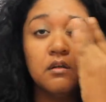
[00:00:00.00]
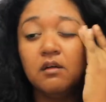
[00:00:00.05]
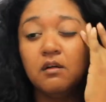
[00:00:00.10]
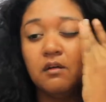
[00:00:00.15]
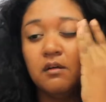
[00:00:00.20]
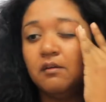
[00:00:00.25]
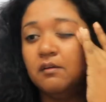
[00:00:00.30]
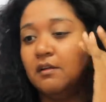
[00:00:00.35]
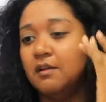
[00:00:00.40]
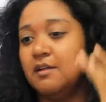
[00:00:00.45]
Oh,
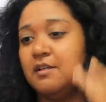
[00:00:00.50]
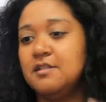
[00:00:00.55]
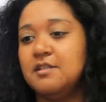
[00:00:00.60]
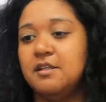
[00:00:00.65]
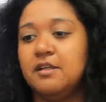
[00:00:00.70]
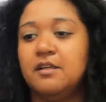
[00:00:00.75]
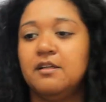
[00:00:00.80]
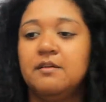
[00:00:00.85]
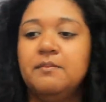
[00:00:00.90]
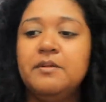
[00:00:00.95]
hold on a
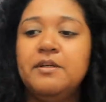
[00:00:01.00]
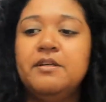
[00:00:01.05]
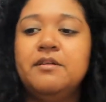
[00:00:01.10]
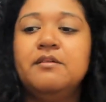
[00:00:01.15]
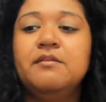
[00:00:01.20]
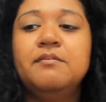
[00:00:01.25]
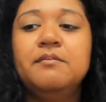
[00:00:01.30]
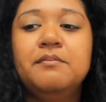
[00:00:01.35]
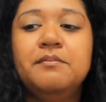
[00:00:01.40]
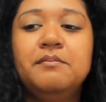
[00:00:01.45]
second, let me
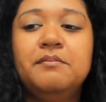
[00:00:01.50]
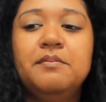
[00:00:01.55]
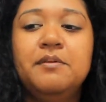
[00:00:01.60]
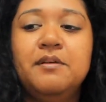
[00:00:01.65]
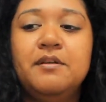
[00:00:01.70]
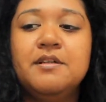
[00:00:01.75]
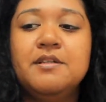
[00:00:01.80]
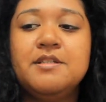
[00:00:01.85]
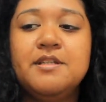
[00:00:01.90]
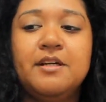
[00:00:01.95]

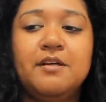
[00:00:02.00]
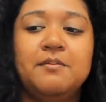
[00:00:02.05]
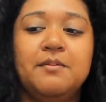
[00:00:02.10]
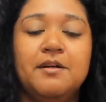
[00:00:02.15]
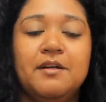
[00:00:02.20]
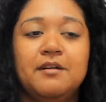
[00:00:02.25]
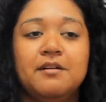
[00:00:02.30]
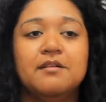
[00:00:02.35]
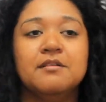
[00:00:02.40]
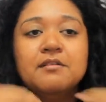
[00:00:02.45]
put this hair
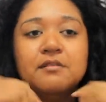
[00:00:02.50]
back.